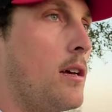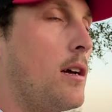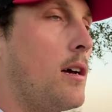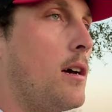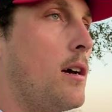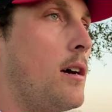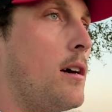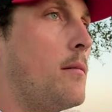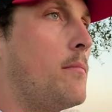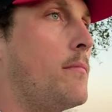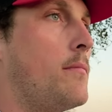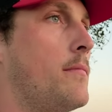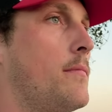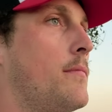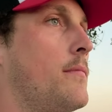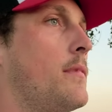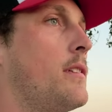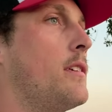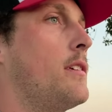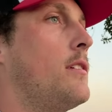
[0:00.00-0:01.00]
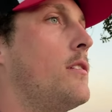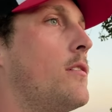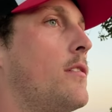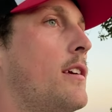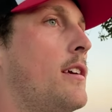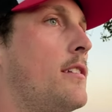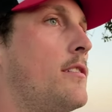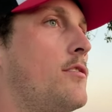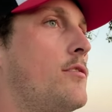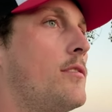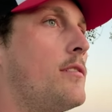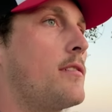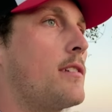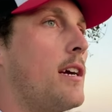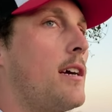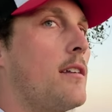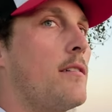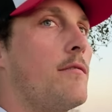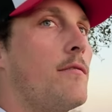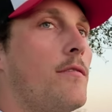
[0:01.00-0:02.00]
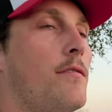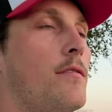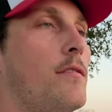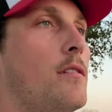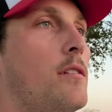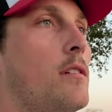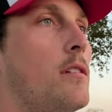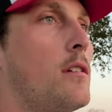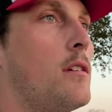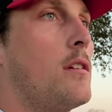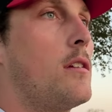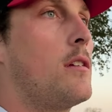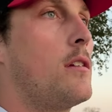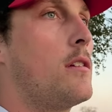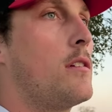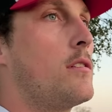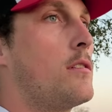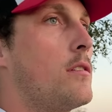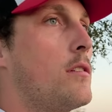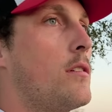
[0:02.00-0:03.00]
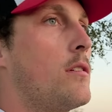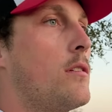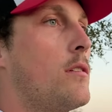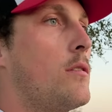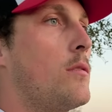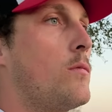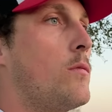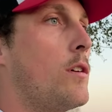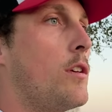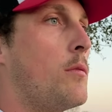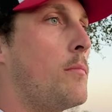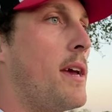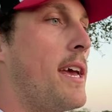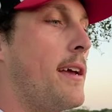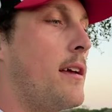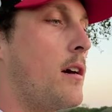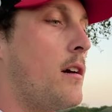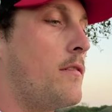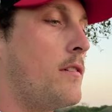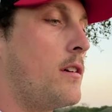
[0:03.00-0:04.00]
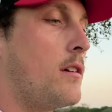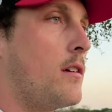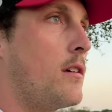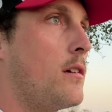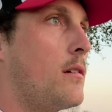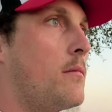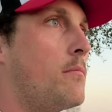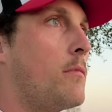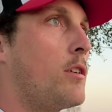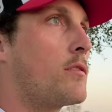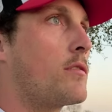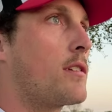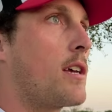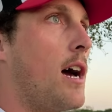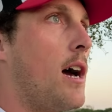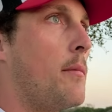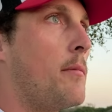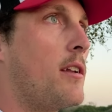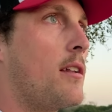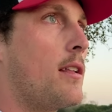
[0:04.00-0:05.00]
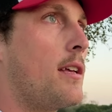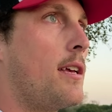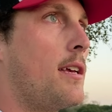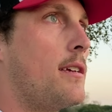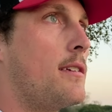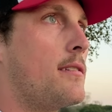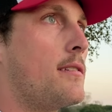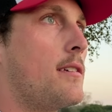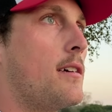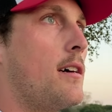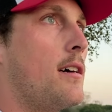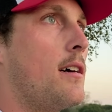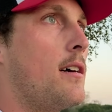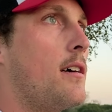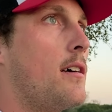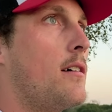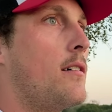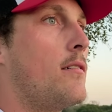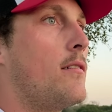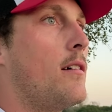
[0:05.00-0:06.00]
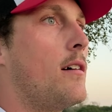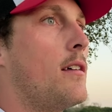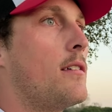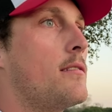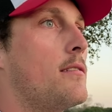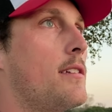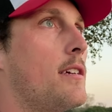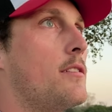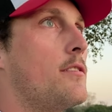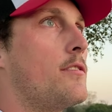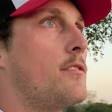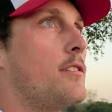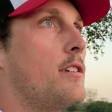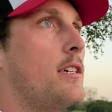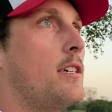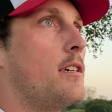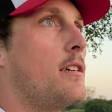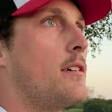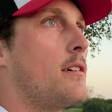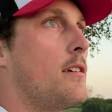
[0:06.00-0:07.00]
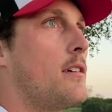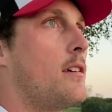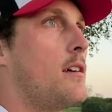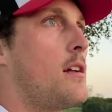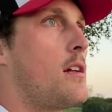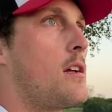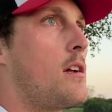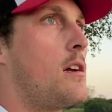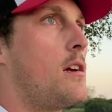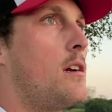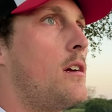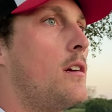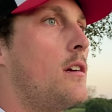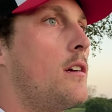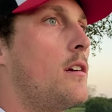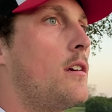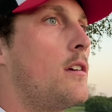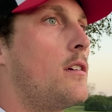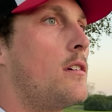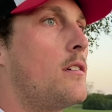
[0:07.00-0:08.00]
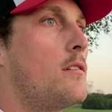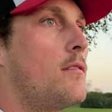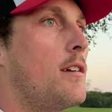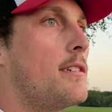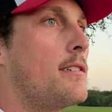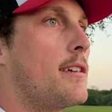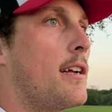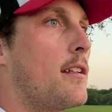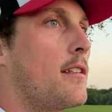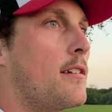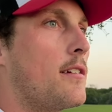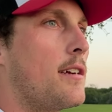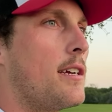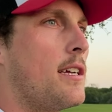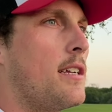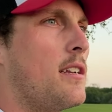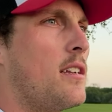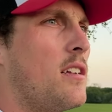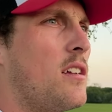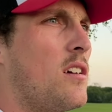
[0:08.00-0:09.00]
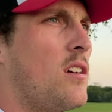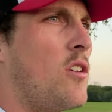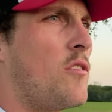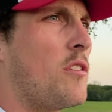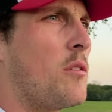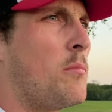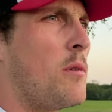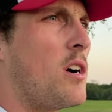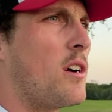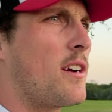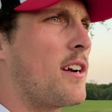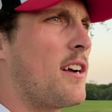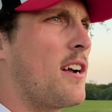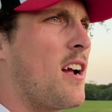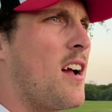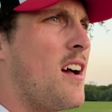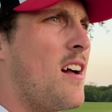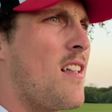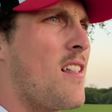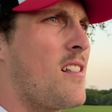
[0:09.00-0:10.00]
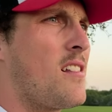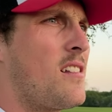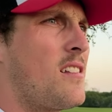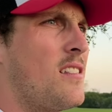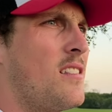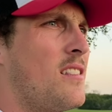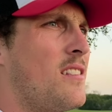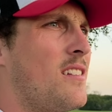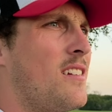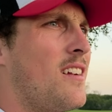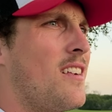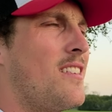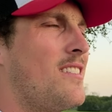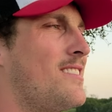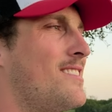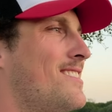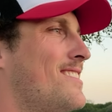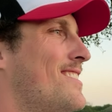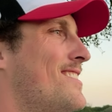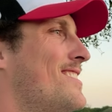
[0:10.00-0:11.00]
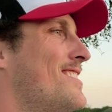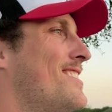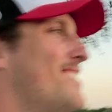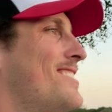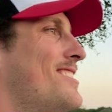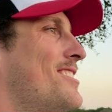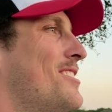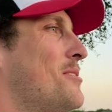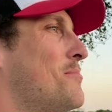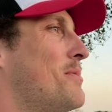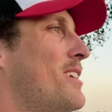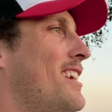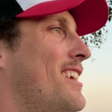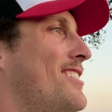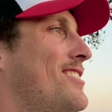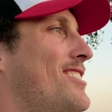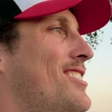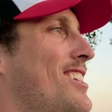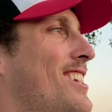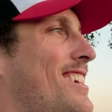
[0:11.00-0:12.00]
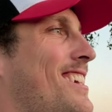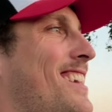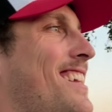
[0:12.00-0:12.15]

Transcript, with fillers: Um, you know, the industry is kind of what you make of it. Most commonly is, uh, oh, it's dead straight. Right side of the green, over the bunker. Oh, I caught the bunker. To the beach.